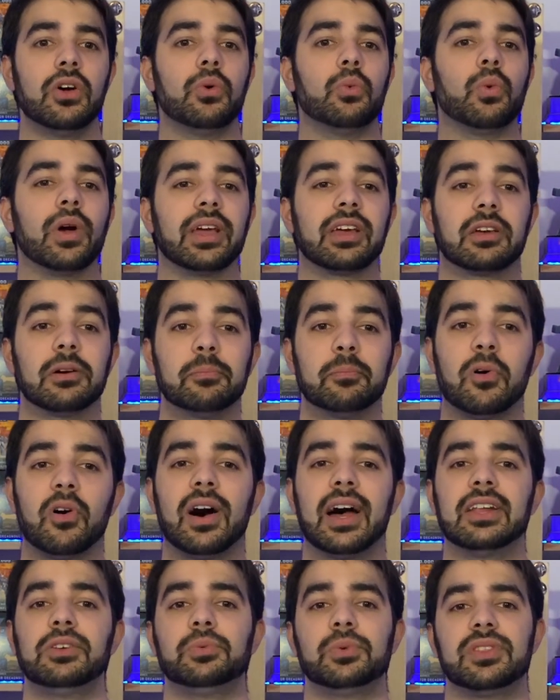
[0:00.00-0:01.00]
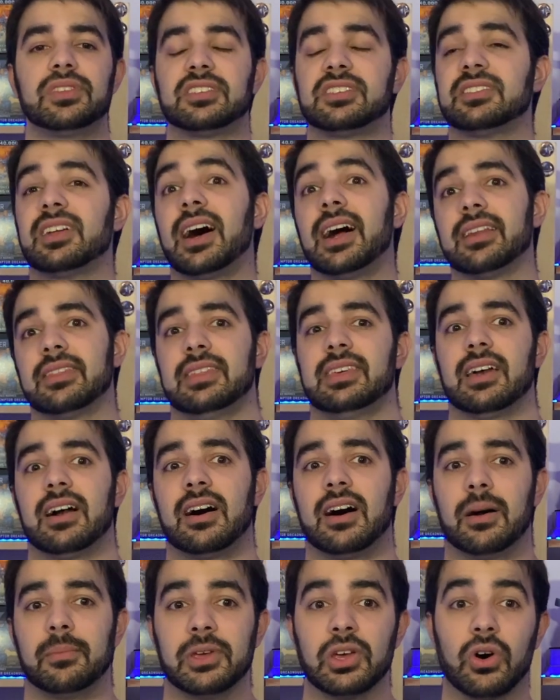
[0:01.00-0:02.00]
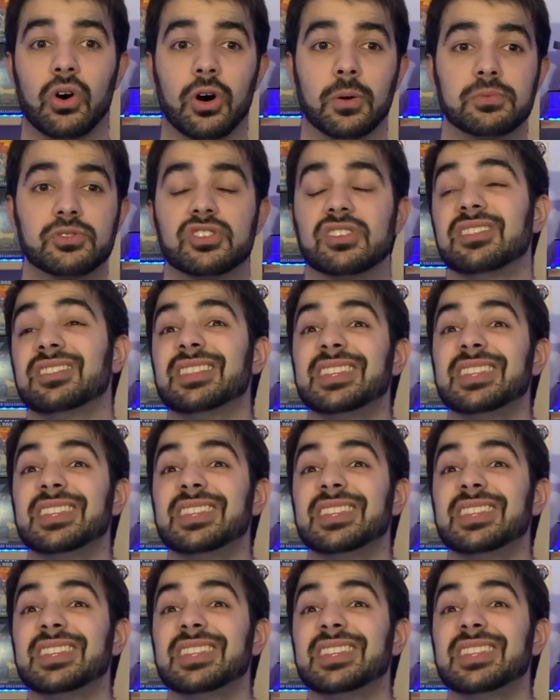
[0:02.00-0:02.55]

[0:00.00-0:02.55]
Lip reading: When combined with the starting the army option,